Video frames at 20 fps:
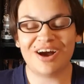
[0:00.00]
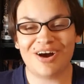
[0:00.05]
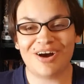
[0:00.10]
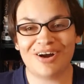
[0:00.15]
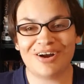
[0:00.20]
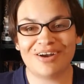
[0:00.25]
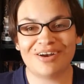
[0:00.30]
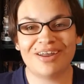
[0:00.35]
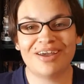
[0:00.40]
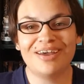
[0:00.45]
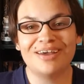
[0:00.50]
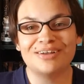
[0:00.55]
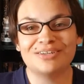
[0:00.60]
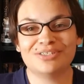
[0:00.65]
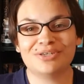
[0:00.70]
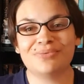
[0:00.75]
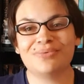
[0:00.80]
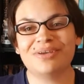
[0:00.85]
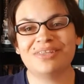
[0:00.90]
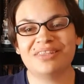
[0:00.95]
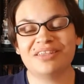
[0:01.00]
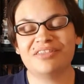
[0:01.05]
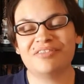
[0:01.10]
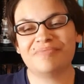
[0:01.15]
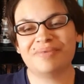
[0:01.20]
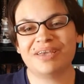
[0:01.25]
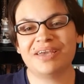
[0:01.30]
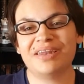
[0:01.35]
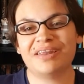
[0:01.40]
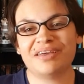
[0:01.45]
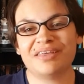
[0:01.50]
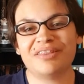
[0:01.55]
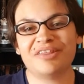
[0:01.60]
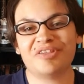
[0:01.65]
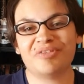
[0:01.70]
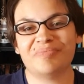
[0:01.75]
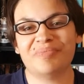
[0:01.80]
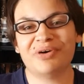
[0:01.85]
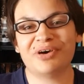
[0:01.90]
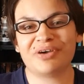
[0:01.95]
hard to read this beginning of
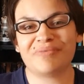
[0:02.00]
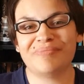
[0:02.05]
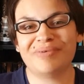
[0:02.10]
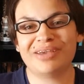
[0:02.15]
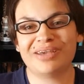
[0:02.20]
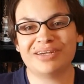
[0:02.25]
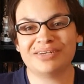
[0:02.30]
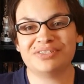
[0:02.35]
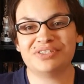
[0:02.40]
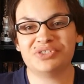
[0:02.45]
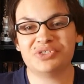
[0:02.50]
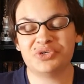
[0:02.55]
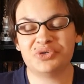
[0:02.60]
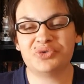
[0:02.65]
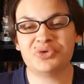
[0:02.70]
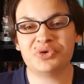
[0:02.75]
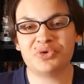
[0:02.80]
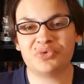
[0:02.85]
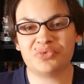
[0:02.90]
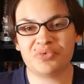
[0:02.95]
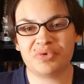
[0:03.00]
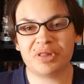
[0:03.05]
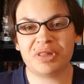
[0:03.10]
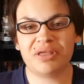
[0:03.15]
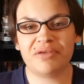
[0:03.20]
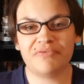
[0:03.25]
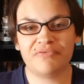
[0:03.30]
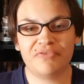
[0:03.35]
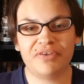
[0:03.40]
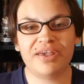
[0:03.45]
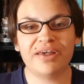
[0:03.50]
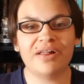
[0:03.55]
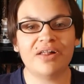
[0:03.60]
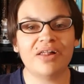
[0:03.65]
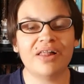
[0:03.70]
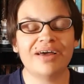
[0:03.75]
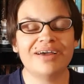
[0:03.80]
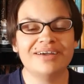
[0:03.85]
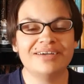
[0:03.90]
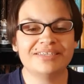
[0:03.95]
this book because you could really
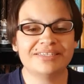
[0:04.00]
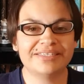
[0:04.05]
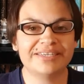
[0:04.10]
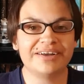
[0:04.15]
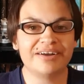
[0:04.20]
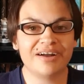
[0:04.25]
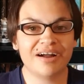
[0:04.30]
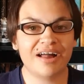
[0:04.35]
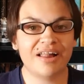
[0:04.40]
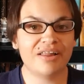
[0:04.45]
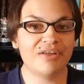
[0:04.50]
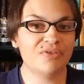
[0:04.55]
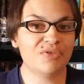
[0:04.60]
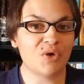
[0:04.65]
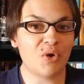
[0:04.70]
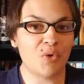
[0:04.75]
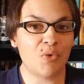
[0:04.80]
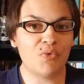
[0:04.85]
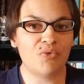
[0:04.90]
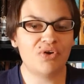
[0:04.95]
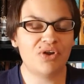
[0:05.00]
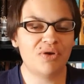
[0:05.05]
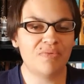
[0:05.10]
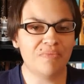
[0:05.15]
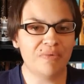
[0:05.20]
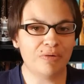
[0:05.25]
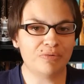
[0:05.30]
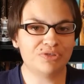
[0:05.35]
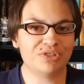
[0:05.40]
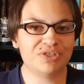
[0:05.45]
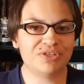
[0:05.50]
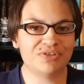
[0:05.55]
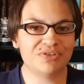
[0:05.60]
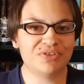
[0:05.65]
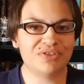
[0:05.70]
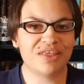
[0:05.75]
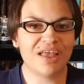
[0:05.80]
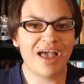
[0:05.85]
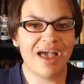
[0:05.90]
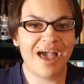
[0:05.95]
feel Sara Ella's own
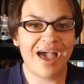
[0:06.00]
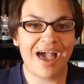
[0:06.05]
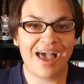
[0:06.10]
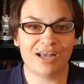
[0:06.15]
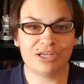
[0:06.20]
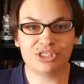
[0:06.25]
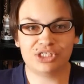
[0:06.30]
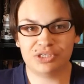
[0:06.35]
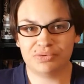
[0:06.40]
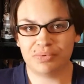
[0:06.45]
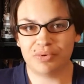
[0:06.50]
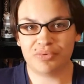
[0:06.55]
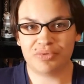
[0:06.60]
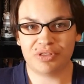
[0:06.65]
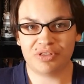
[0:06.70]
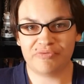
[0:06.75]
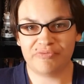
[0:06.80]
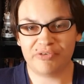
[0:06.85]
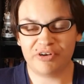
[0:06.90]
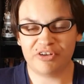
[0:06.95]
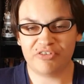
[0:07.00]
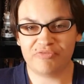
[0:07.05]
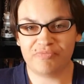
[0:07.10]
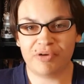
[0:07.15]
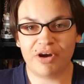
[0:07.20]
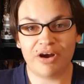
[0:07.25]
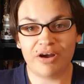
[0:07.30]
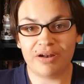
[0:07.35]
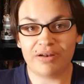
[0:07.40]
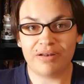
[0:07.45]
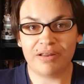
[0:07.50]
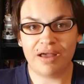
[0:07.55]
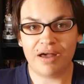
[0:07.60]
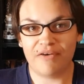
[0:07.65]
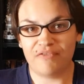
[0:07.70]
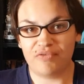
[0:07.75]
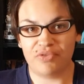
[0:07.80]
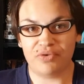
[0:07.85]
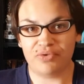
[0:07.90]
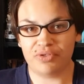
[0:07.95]
emotions as she wrote this first part
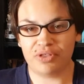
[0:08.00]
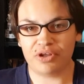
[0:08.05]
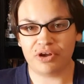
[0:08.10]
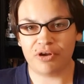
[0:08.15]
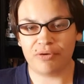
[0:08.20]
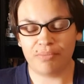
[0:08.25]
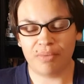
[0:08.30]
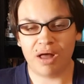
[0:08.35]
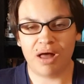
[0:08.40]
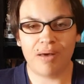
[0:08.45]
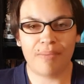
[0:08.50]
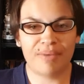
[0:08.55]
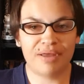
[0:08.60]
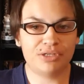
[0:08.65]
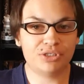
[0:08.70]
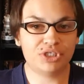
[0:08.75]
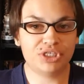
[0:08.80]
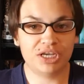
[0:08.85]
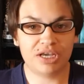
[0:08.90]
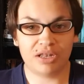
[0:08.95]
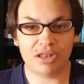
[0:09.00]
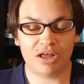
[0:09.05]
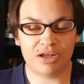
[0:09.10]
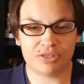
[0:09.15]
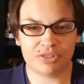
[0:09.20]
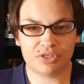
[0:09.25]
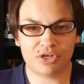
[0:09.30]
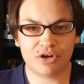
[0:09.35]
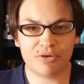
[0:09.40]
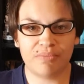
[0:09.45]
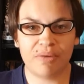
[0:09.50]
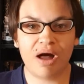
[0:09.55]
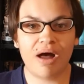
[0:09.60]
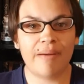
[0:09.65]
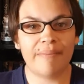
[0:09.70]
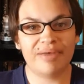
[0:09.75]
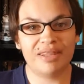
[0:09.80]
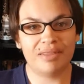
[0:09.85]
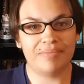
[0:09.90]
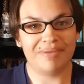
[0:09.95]
of losing her mom, and she had lost her
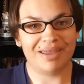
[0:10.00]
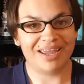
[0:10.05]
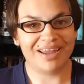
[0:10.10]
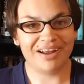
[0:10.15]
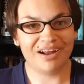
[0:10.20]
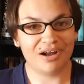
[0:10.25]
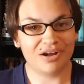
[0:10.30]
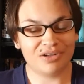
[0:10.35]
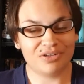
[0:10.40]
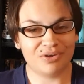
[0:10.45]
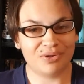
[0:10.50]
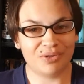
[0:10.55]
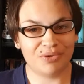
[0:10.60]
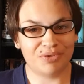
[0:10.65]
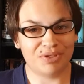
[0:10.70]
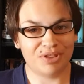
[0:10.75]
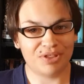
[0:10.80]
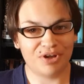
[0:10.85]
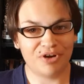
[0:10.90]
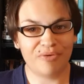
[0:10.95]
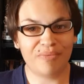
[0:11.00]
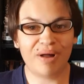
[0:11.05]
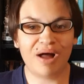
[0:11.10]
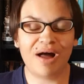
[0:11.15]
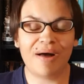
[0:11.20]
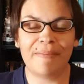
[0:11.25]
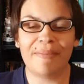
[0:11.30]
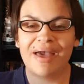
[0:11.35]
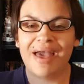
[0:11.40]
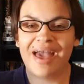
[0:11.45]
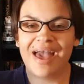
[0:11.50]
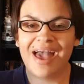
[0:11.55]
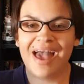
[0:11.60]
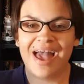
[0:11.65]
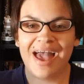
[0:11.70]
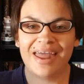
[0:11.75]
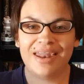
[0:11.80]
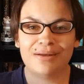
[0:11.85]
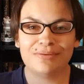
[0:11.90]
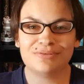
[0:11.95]
mom, and the main character loses her mom,
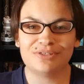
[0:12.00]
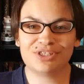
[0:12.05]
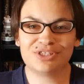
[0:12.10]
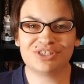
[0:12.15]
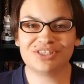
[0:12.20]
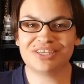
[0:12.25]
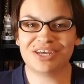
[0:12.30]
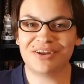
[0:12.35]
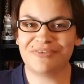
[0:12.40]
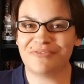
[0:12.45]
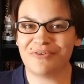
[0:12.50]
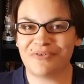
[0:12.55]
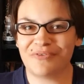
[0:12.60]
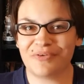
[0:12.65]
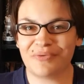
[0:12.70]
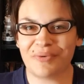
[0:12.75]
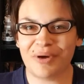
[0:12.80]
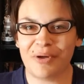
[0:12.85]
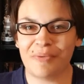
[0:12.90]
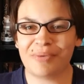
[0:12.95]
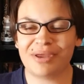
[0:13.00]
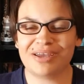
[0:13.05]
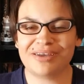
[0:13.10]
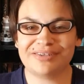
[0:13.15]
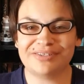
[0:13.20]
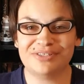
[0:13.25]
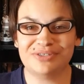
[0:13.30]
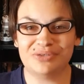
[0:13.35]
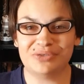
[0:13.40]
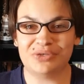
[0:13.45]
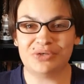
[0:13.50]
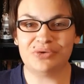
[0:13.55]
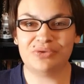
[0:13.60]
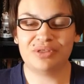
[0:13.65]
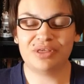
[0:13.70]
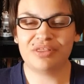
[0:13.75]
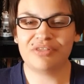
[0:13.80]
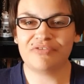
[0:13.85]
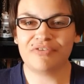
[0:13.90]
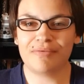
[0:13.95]
and it was just kind of overwhelming because you knew
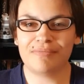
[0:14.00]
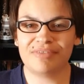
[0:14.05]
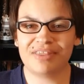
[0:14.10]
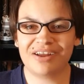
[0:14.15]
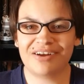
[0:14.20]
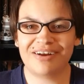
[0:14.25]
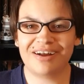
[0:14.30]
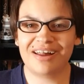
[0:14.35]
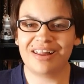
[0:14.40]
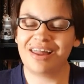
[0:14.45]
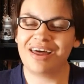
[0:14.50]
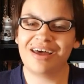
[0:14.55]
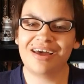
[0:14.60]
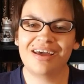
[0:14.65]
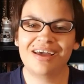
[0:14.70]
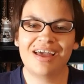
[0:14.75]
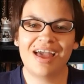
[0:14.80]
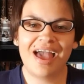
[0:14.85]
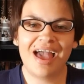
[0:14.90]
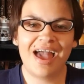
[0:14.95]
this from Sara Ella,